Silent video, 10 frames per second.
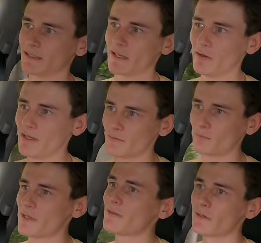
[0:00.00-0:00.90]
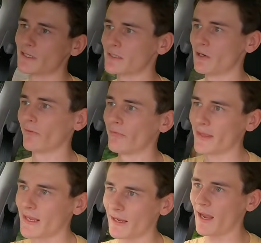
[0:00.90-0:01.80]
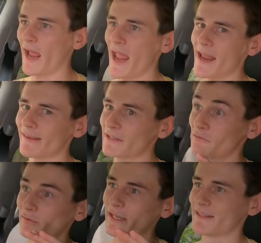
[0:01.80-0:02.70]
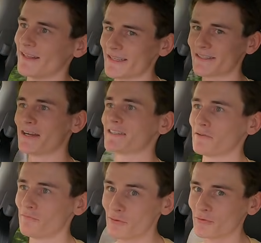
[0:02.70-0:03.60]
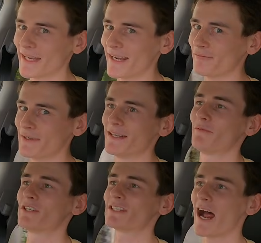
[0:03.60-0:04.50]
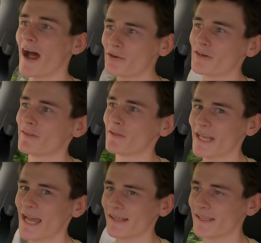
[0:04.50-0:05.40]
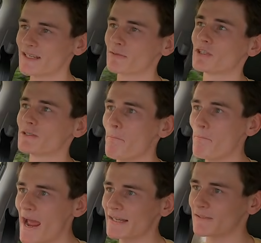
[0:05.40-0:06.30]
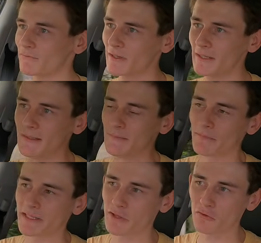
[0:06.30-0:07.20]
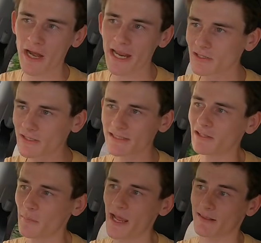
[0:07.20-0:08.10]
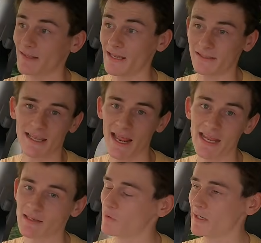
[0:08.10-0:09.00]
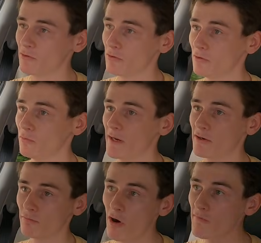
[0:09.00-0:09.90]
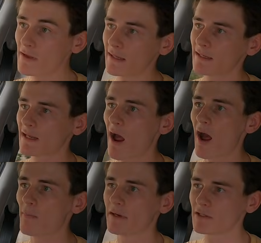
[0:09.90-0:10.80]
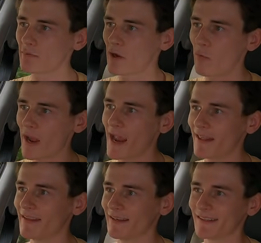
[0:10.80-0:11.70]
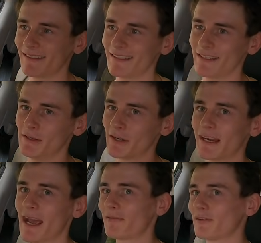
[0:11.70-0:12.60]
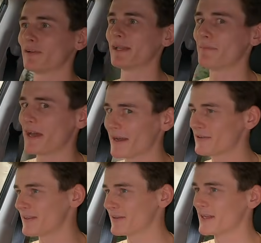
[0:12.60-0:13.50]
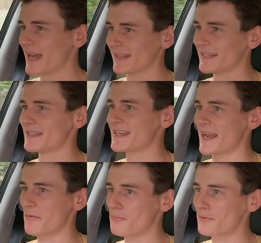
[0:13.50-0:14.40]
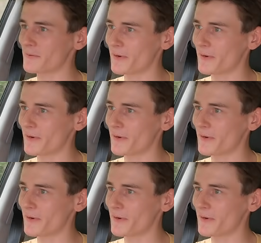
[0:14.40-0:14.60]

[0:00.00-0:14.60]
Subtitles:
So it's a pretty thirsty old thing, and that's reflected in the size of the fuel tank fitted, which is 138 litres, which is massive. So the range is still about 1,000 Ks when you're roving in this car, but just be aware that you're going to have to fill up that 138 litre tank pretty